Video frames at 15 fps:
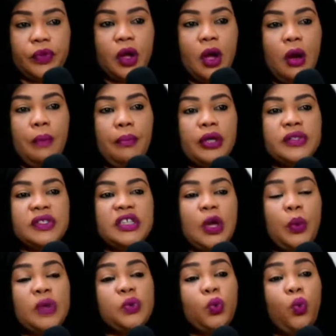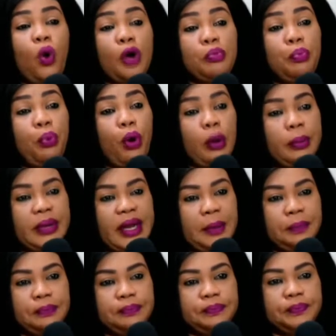but there was one
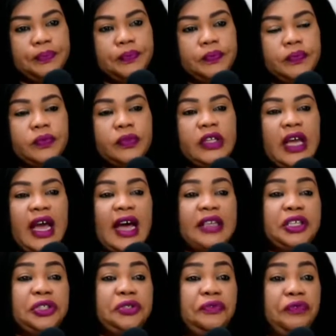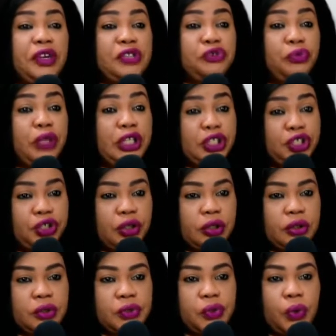problem. They had a different
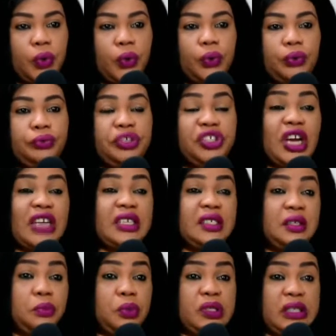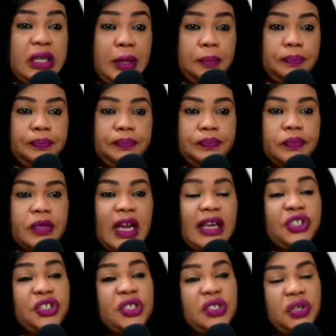religion. So Richard is a Muslim and
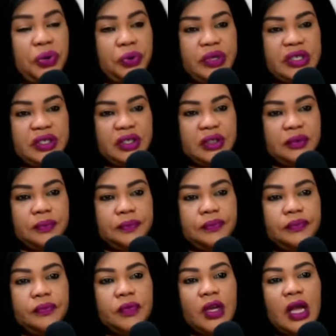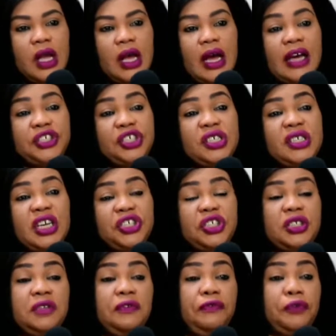she's a Christian. And she said she
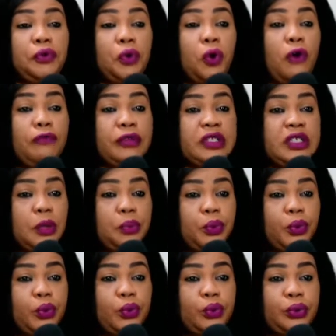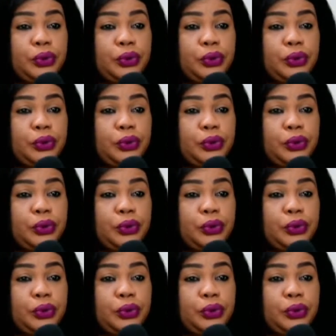didn't feel comfortable,